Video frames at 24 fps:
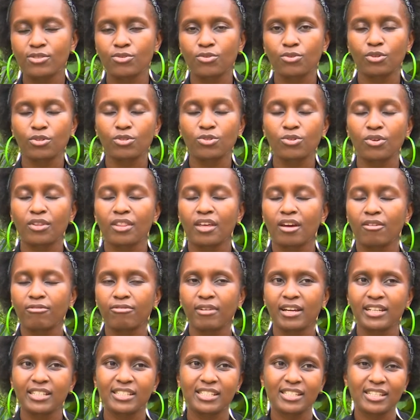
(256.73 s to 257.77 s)
you know, so they're
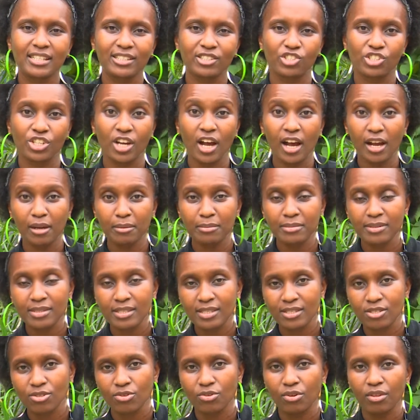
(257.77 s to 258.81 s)
fighting
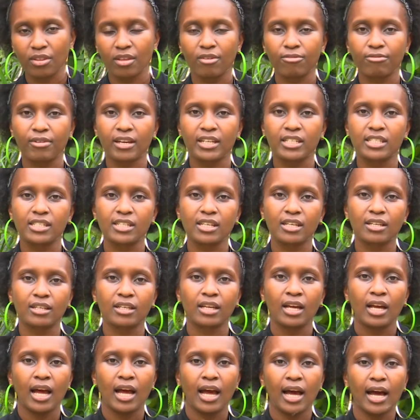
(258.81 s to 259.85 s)
germs, you know, they're fighting
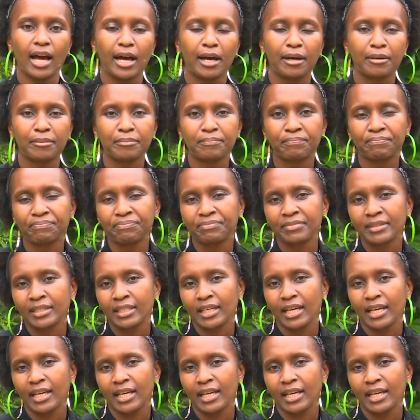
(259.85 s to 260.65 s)
um,